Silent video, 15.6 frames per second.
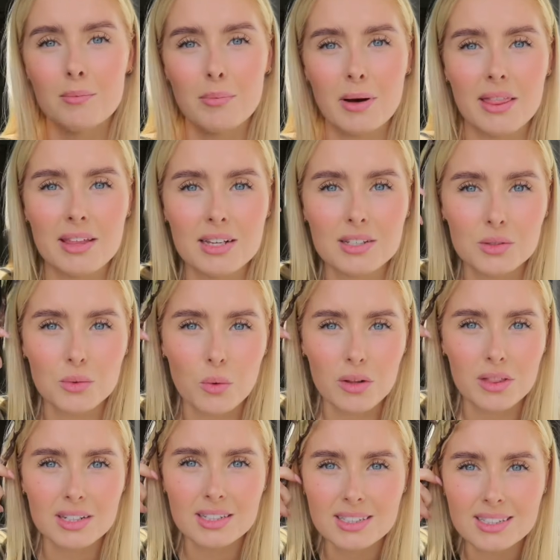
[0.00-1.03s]
But these go
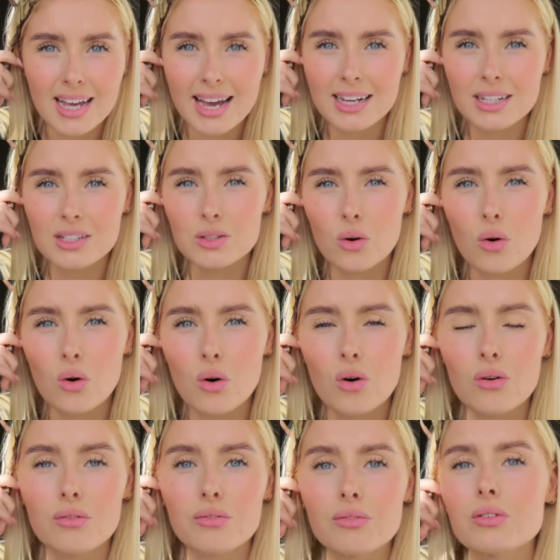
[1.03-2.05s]
on the side
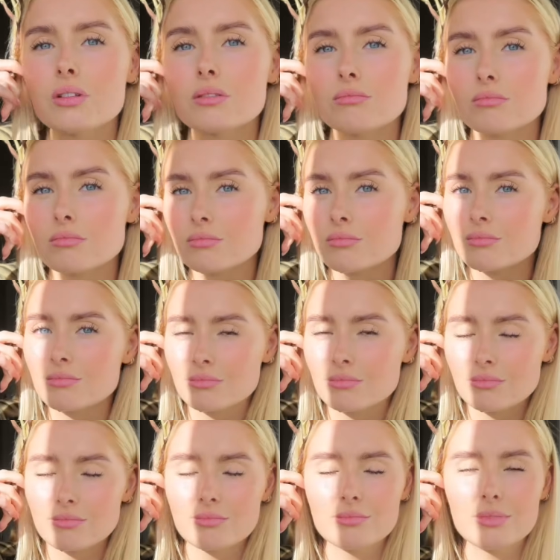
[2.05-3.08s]
of
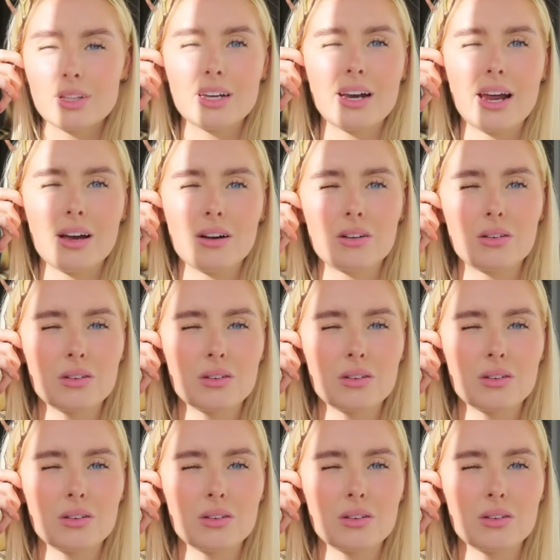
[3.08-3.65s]
the crown.